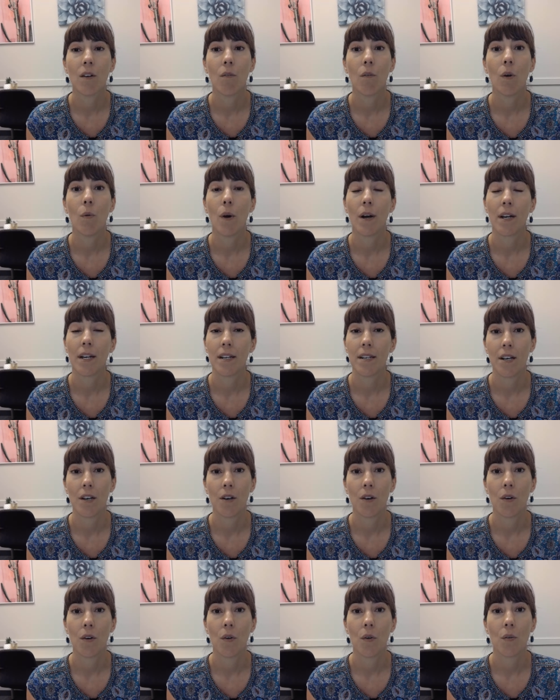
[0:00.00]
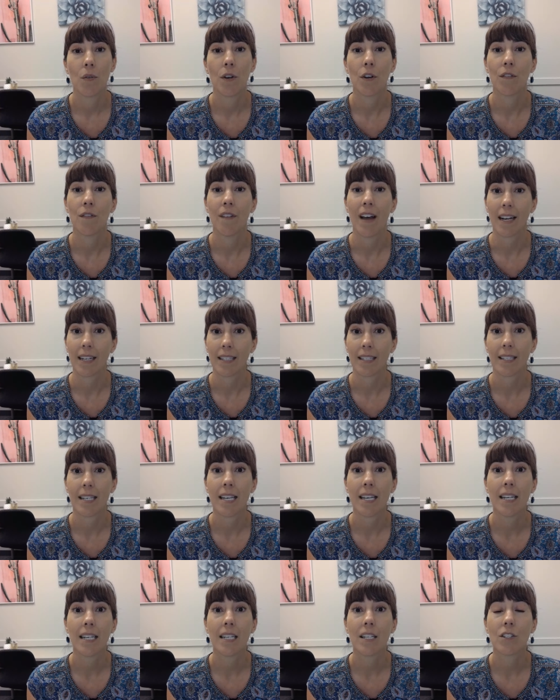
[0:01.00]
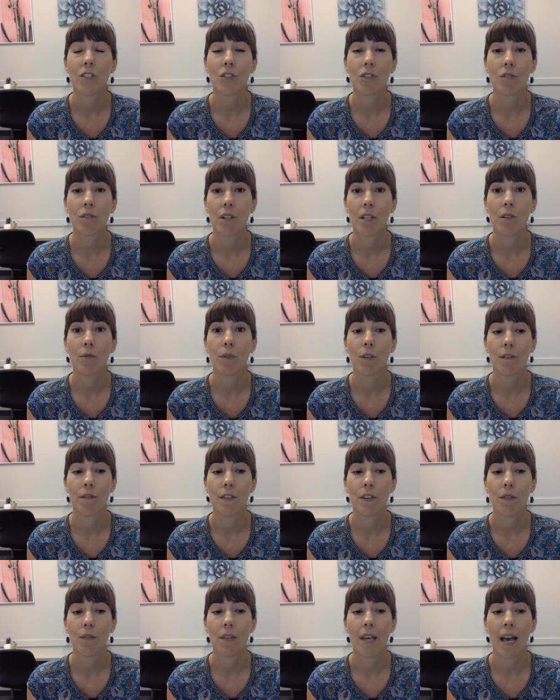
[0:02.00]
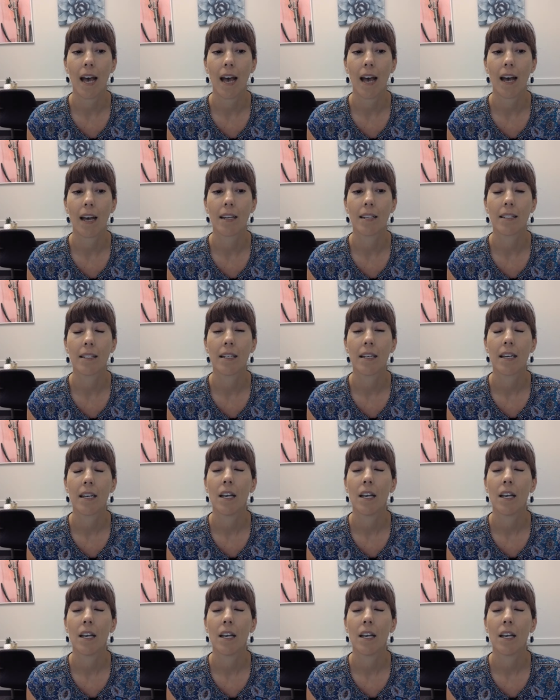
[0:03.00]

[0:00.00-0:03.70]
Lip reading: We want to know their vaccine history and review that.